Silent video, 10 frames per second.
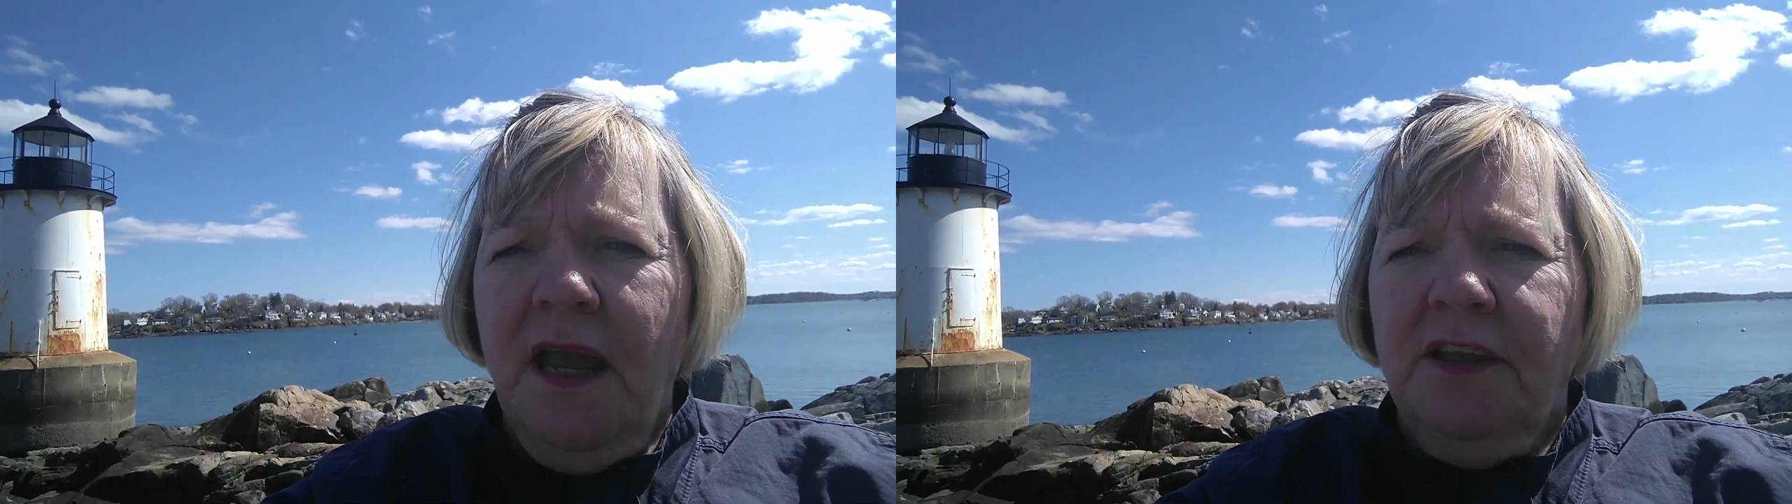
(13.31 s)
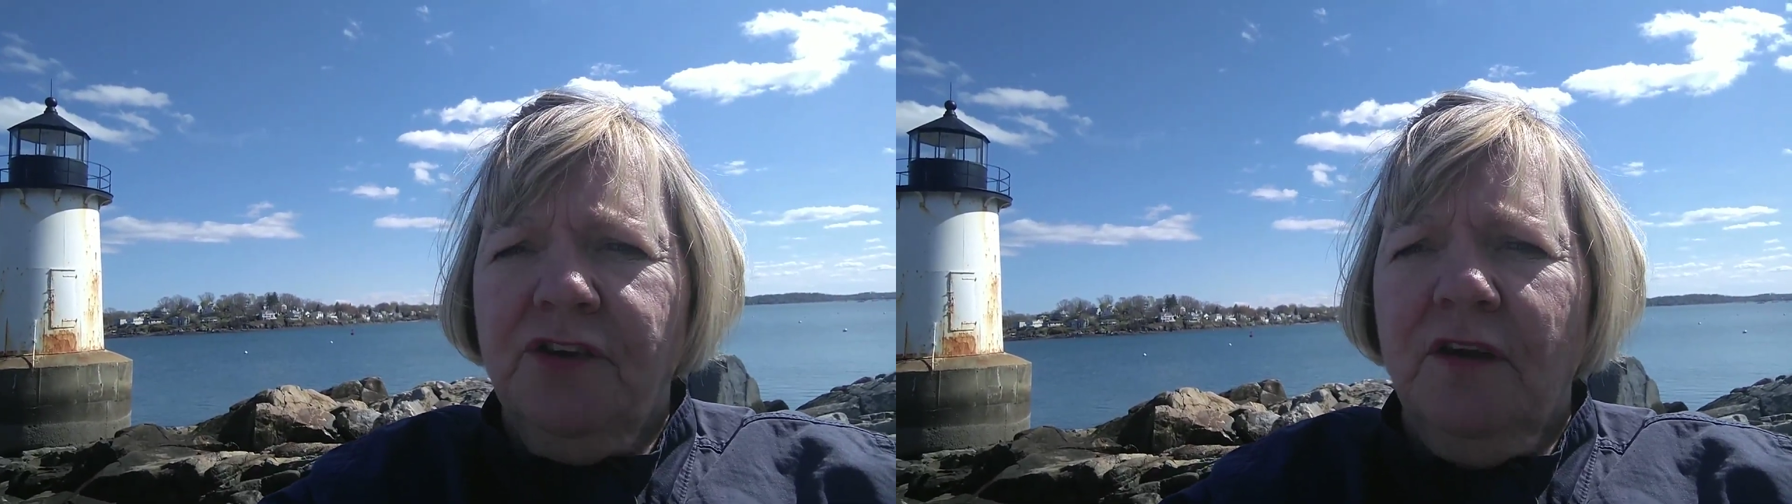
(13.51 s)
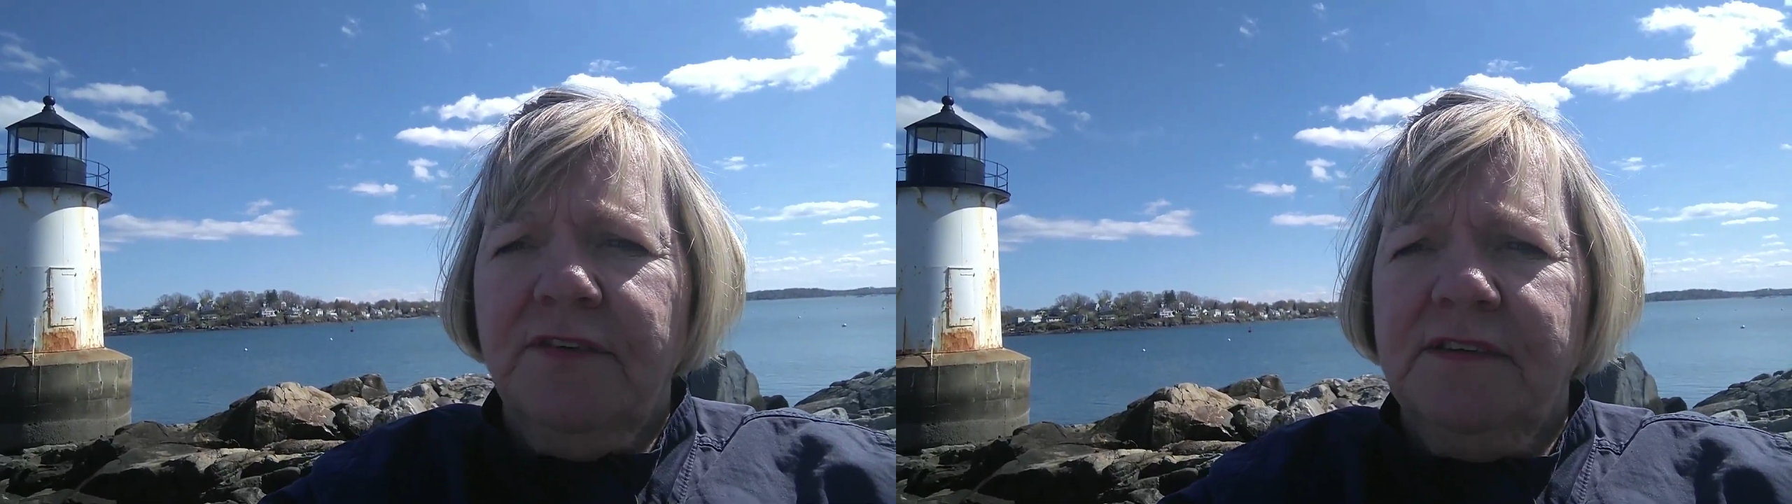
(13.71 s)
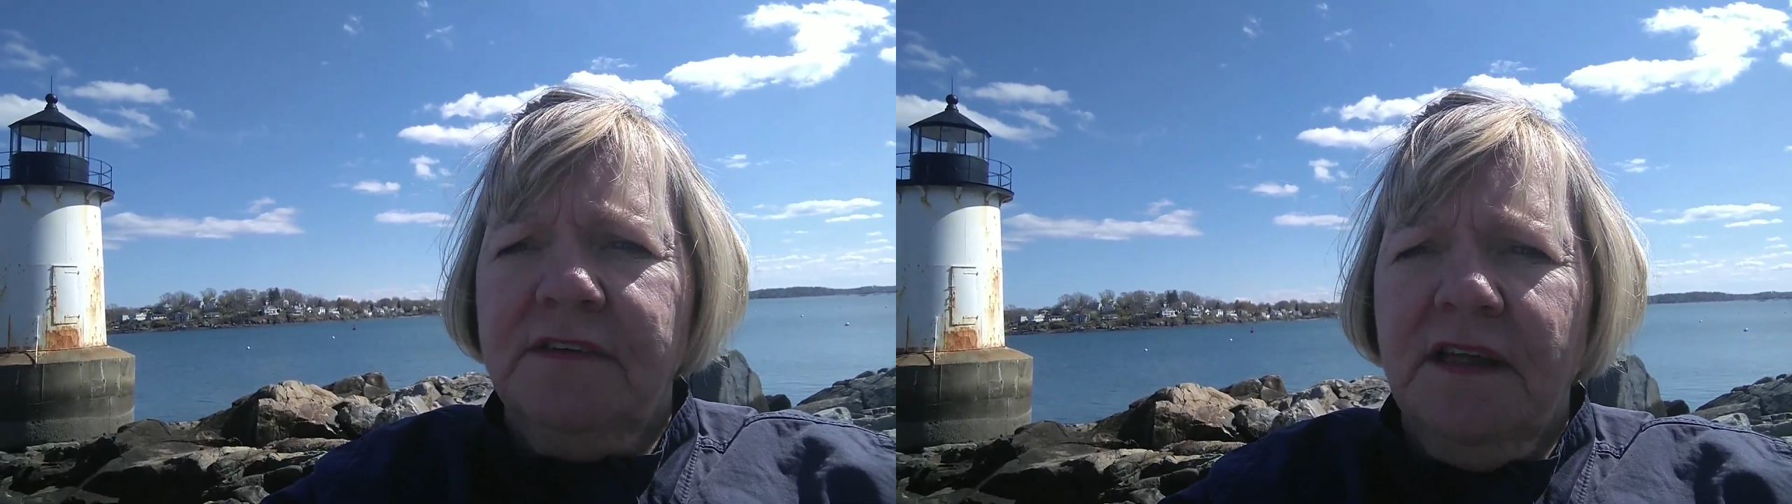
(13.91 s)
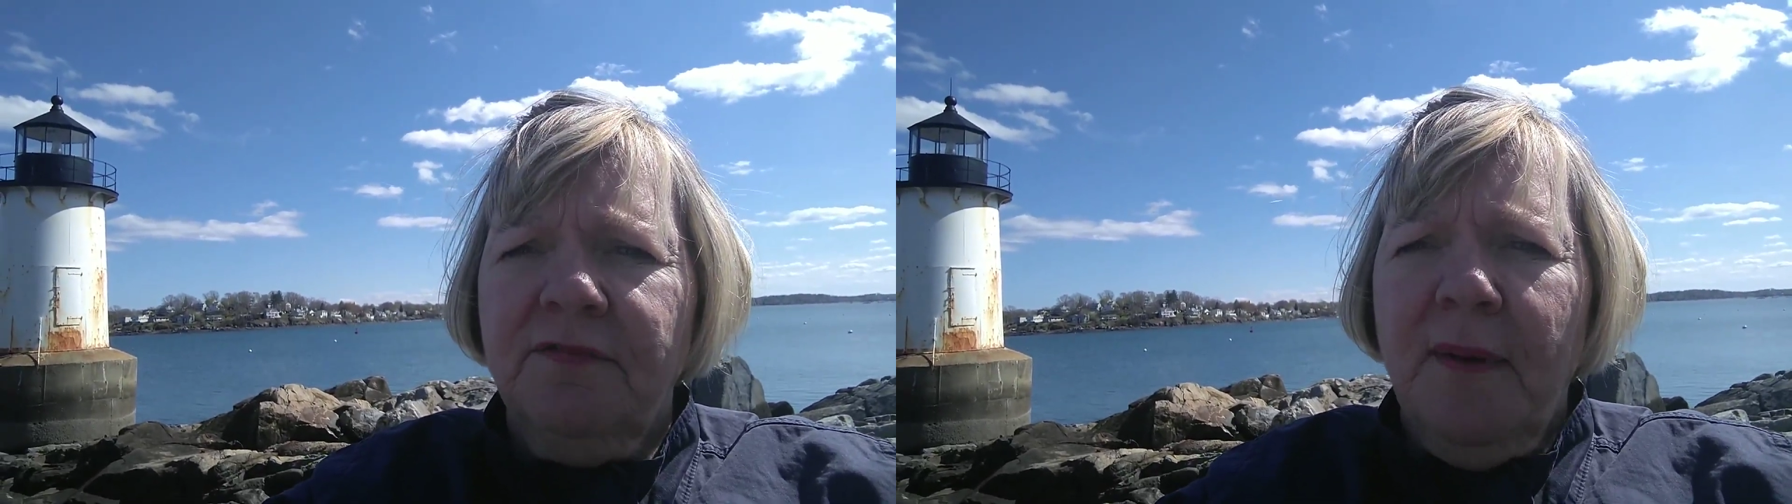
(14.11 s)
has offered
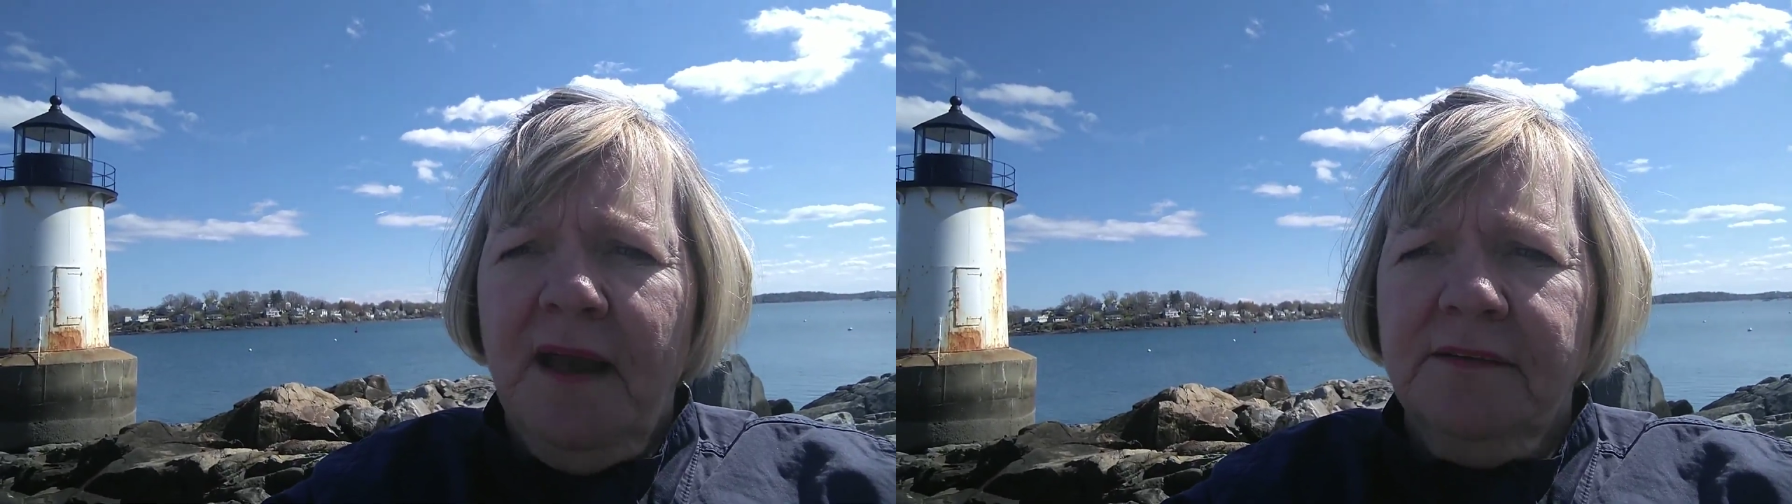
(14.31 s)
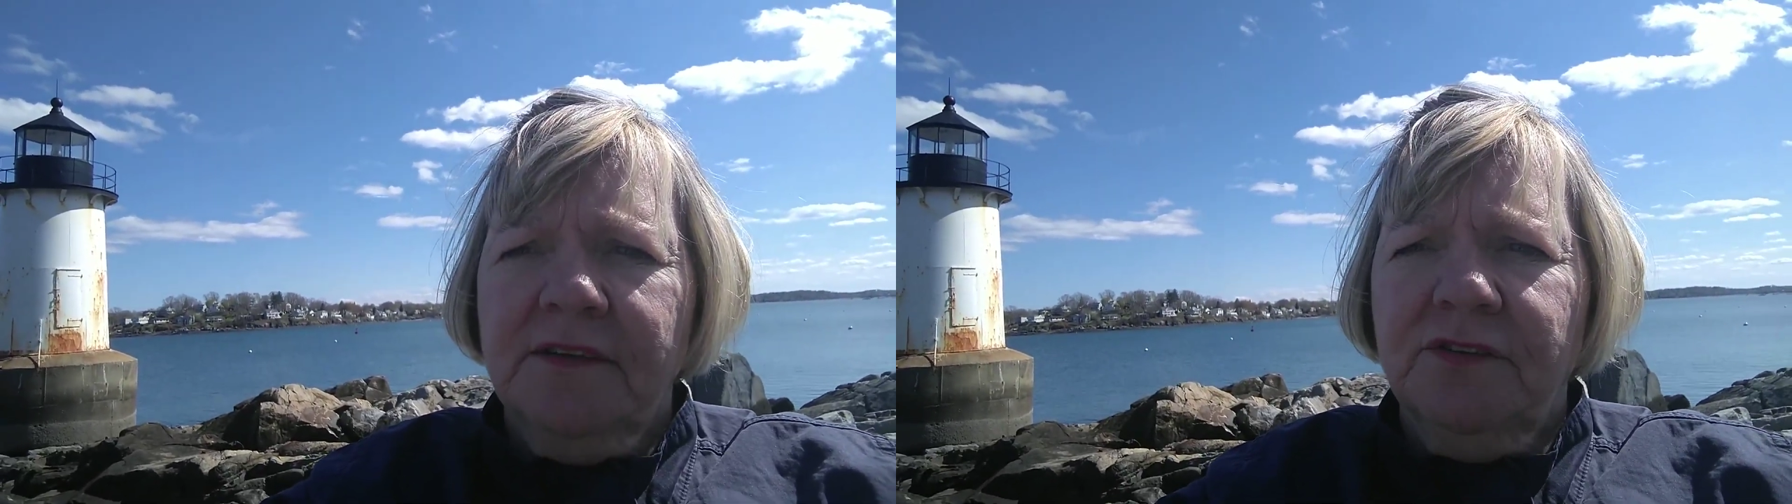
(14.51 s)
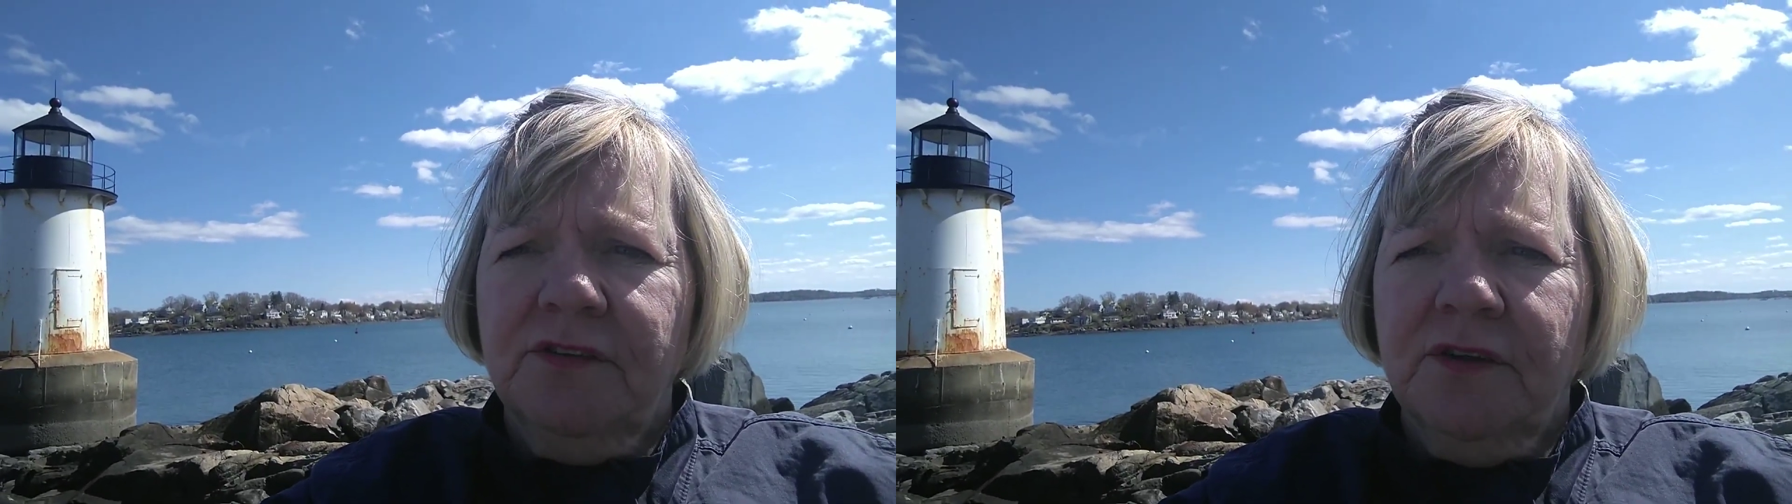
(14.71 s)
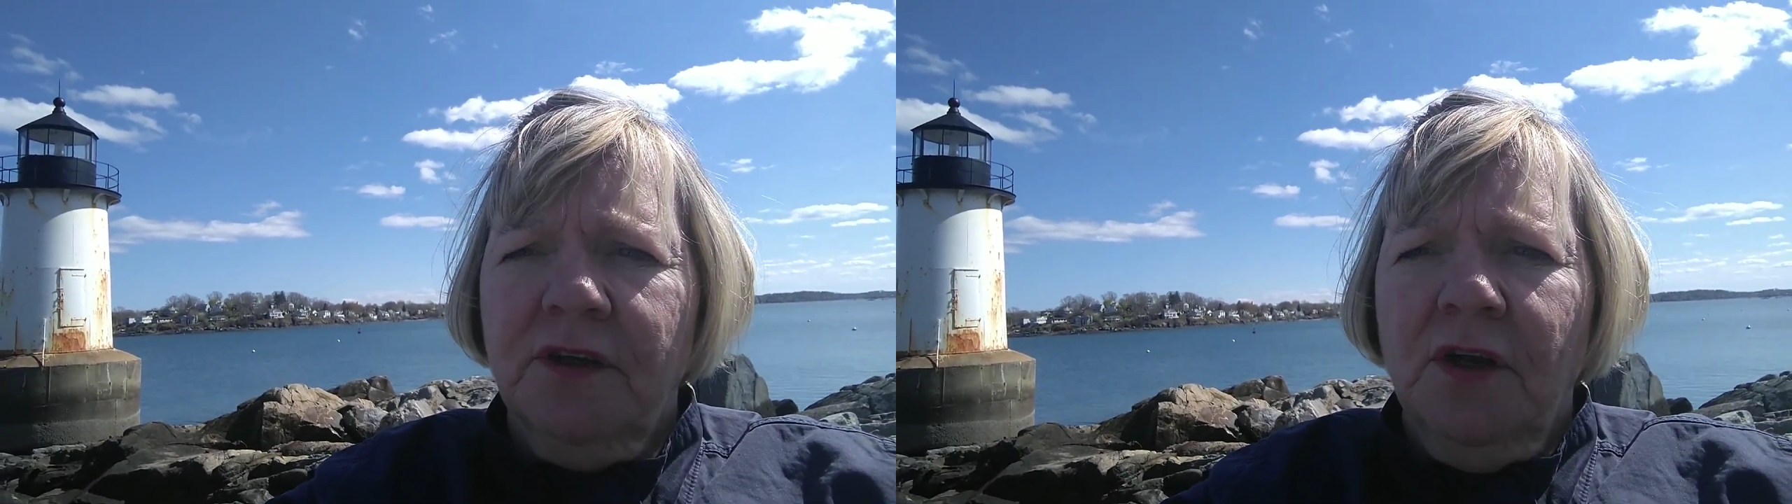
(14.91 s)
safe passage